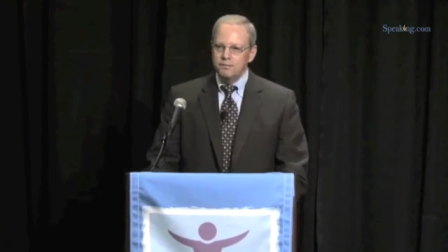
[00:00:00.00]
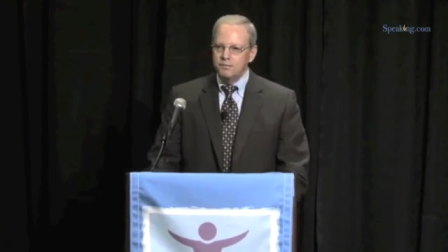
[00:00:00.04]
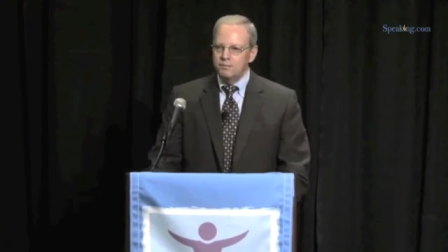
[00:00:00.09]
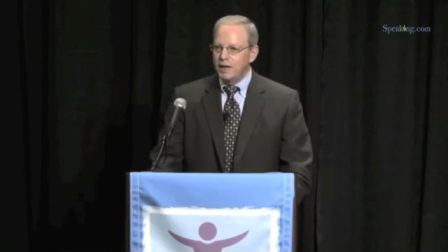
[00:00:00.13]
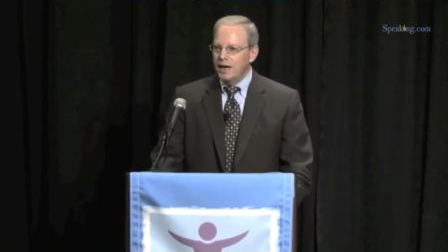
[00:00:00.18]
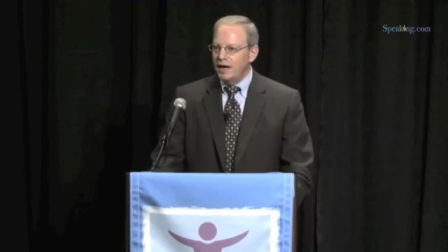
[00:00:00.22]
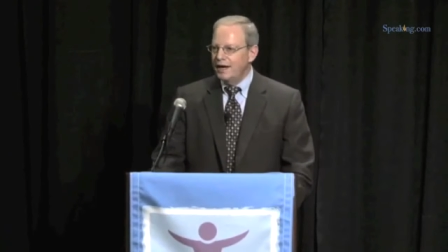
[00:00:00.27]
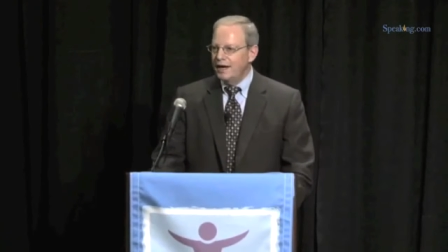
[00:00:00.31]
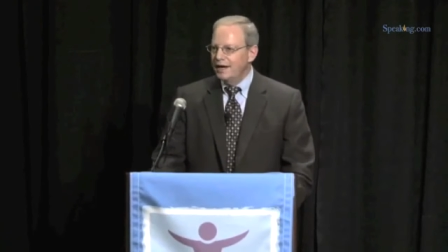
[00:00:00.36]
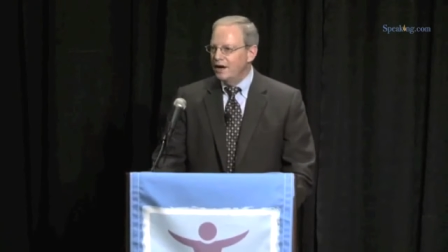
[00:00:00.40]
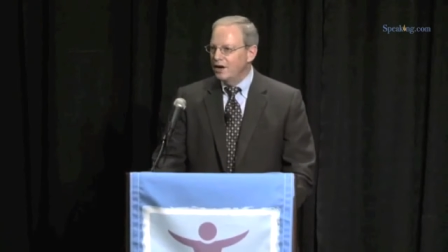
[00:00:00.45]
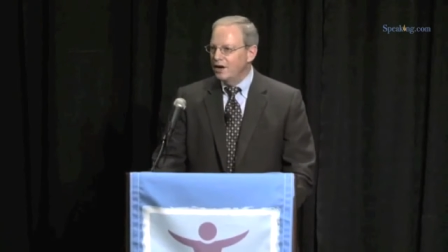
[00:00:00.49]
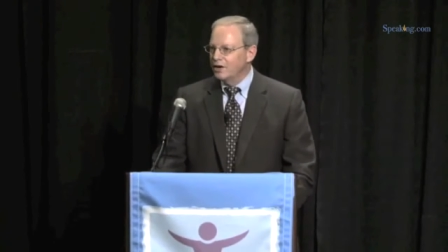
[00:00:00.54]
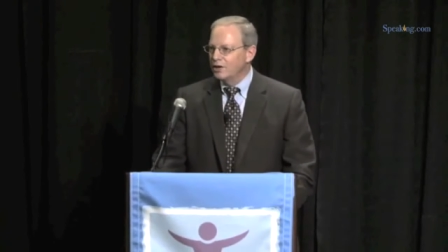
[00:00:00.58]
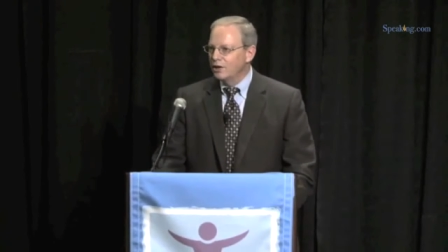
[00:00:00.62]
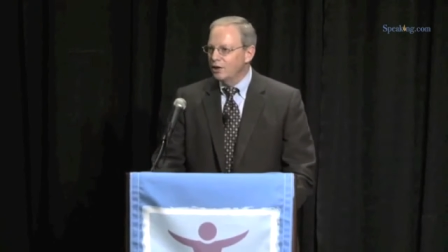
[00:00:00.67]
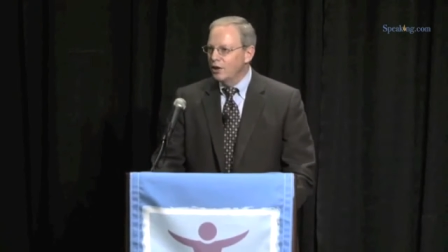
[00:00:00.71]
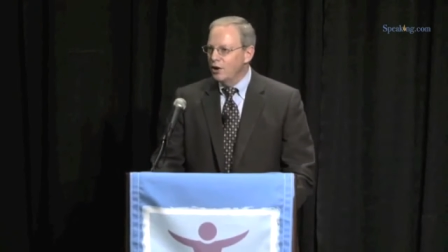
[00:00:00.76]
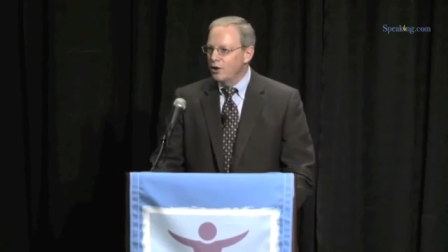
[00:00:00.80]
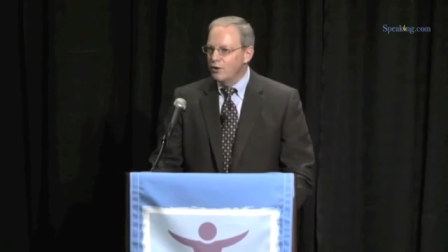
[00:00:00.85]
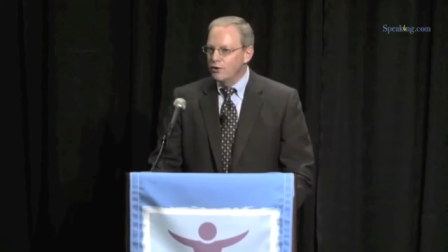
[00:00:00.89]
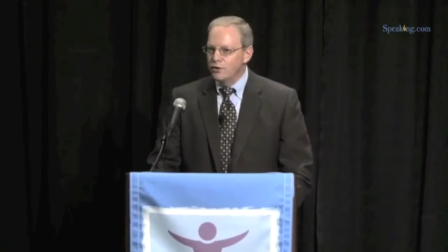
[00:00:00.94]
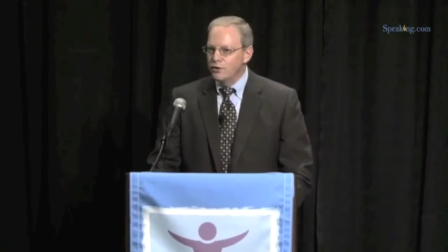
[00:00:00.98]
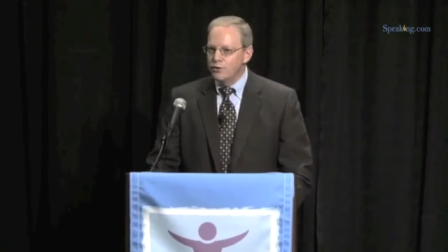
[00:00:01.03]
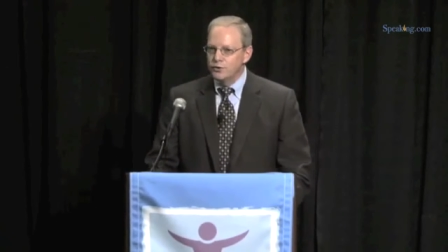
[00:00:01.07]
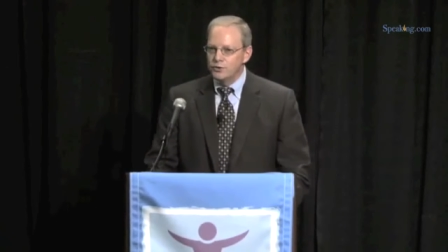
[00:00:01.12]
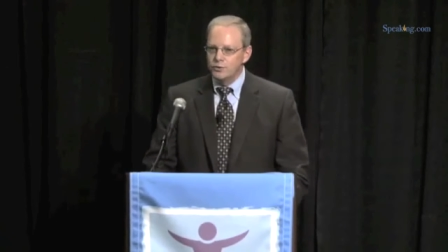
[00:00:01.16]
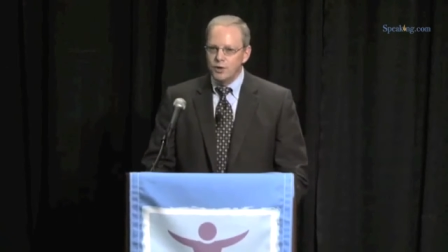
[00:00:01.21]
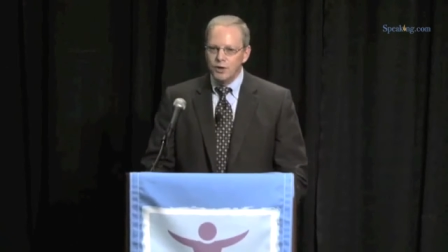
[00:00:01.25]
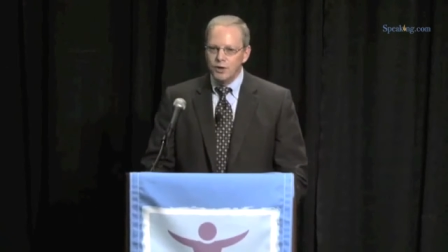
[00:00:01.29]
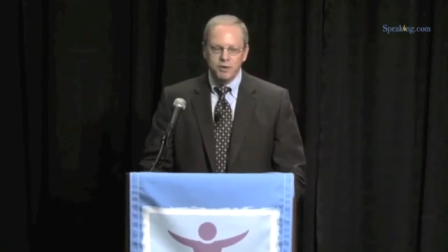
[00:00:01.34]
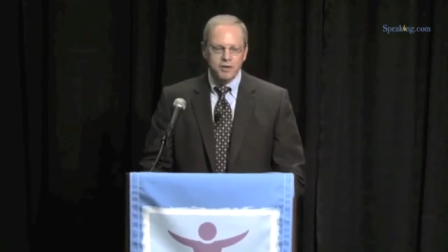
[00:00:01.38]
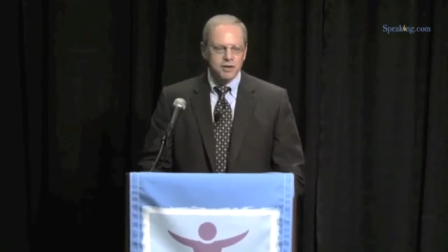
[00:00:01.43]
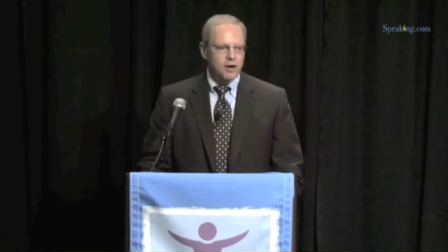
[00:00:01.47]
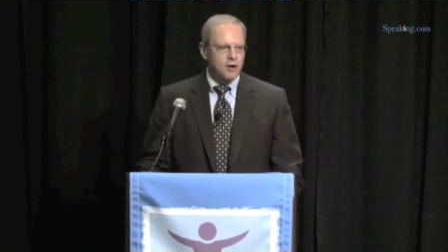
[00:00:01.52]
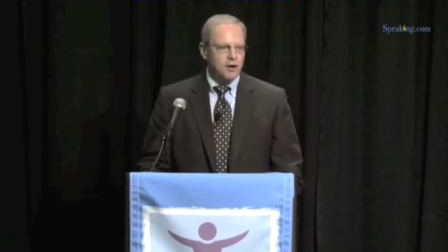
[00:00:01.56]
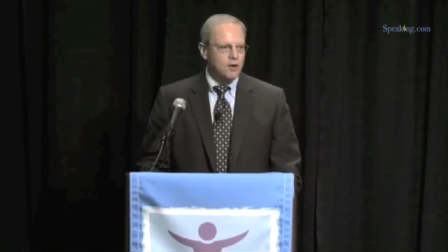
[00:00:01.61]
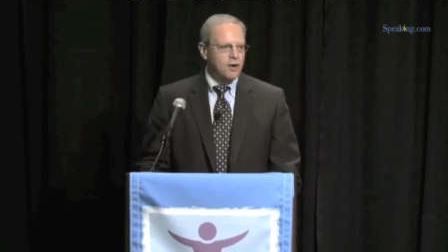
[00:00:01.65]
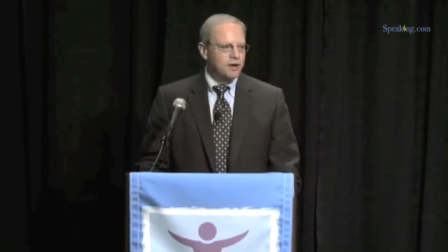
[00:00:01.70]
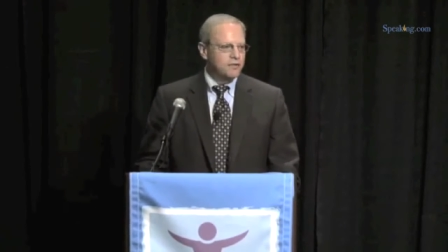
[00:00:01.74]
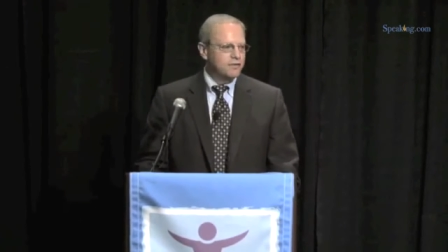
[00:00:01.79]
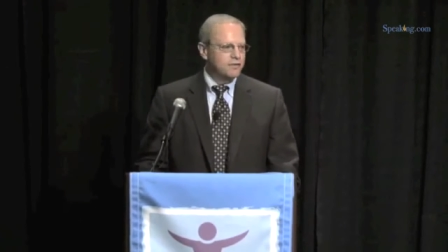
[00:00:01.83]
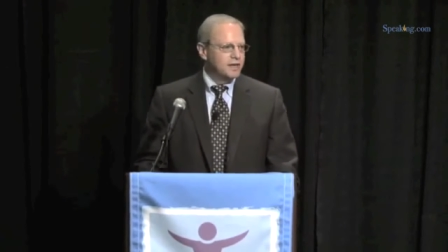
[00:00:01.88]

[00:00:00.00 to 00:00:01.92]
buy our clothes, where we go on